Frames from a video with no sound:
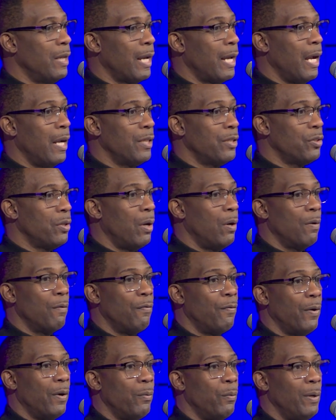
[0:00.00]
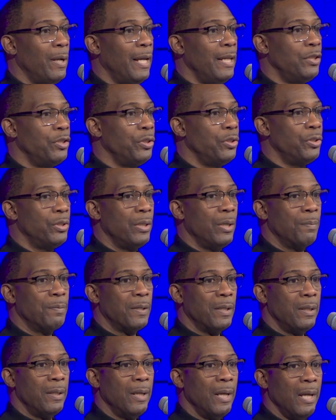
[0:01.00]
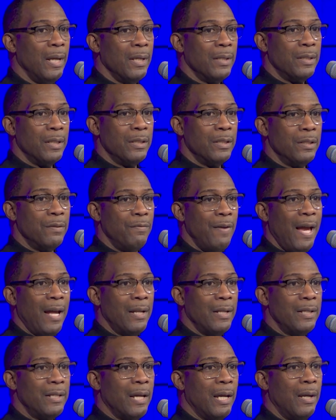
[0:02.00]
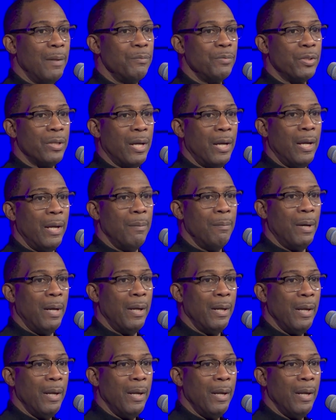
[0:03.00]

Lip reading: I got a song for relationships, and since it's Valentine's time,